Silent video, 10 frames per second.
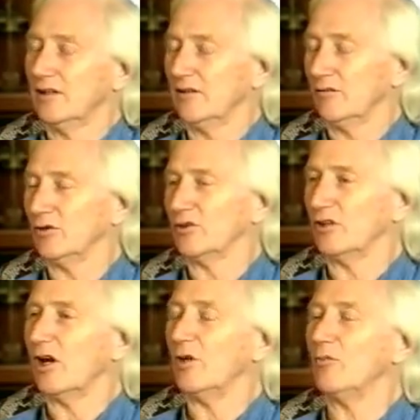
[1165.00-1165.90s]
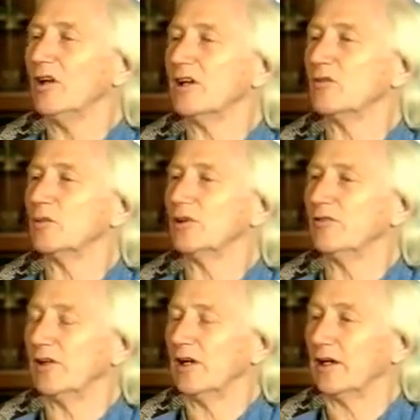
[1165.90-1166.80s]
was unbelievable, if
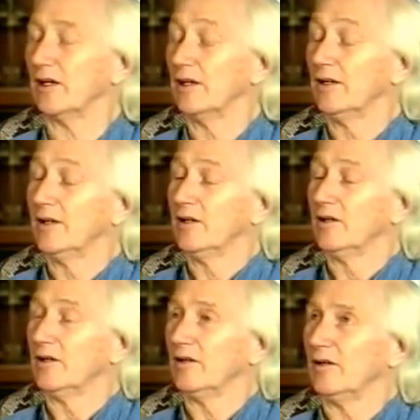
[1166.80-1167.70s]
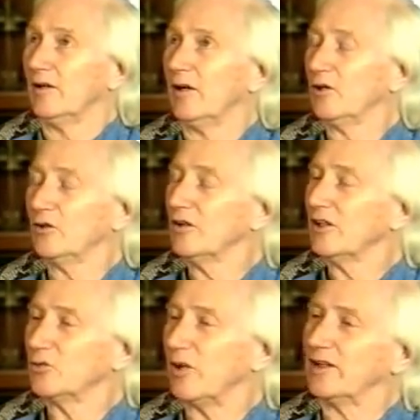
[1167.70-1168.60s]
you like. I couldn't
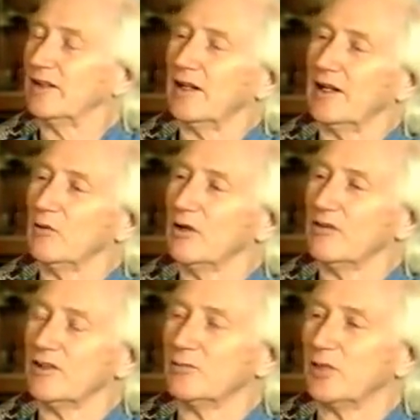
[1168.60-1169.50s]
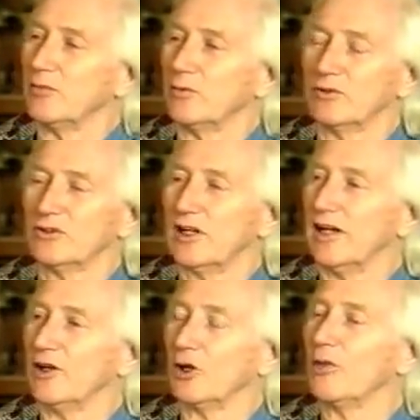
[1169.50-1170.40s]
expect that any one of these people would stand
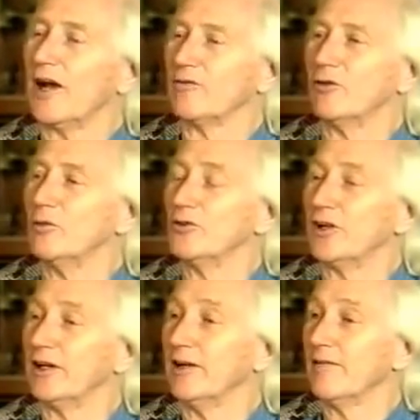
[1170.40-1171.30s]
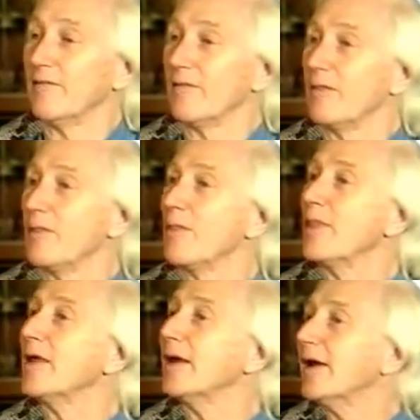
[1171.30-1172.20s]
on a platform and say
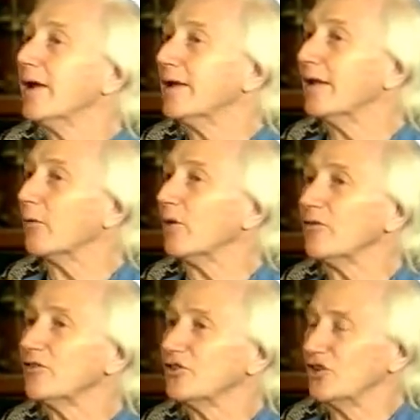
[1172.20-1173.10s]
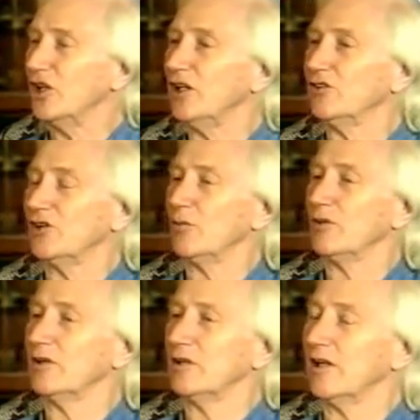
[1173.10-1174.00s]
that we've seen
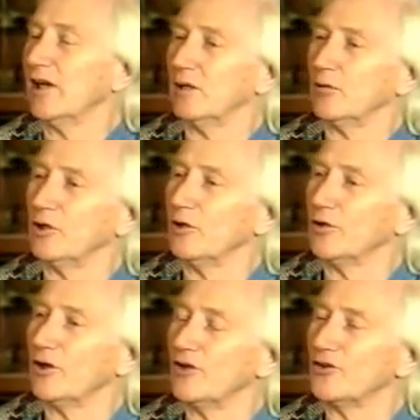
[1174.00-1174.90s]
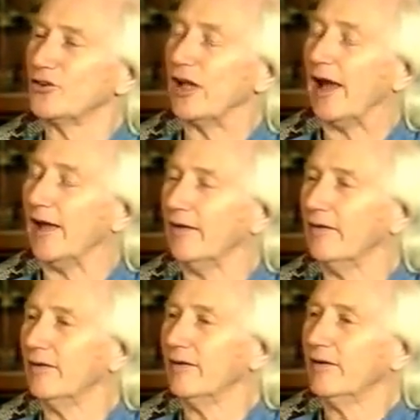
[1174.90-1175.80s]
something today that we don't understand,
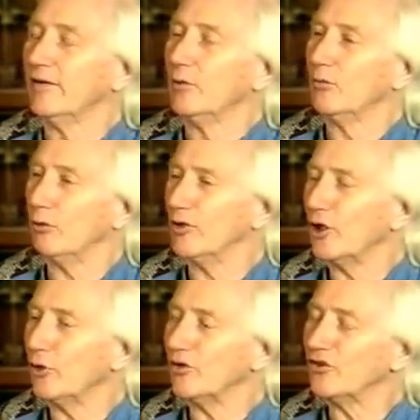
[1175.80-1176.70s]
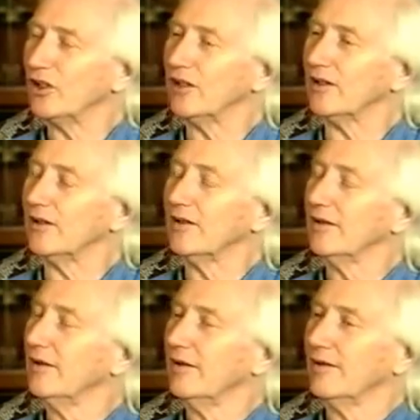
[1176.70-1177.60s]
but we know we've seen it.
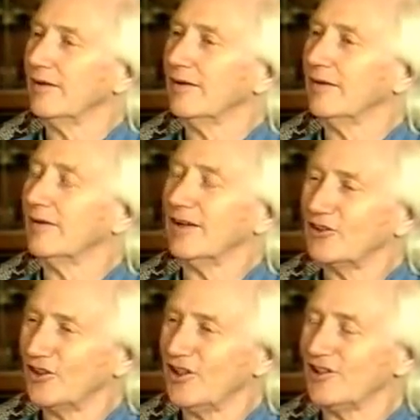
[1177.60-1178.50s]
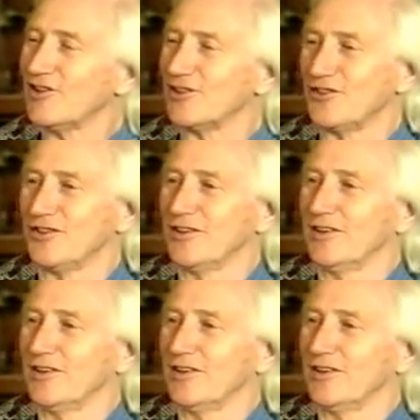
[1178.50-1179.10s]
They're scientists.